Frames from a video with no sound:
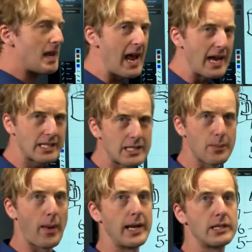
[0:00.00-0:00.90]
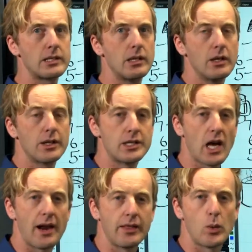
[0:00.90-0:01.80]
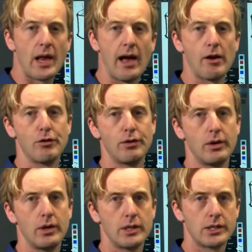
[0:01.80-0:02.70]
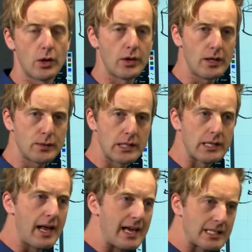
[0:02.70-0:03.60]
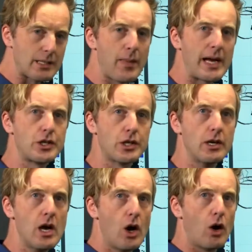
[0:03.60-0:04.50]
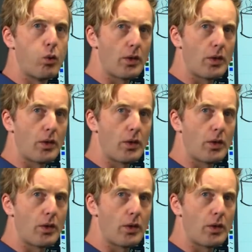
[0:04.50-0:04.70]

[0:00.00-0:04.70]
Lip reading: estimates the data that we have. So it gives us an estimation of what the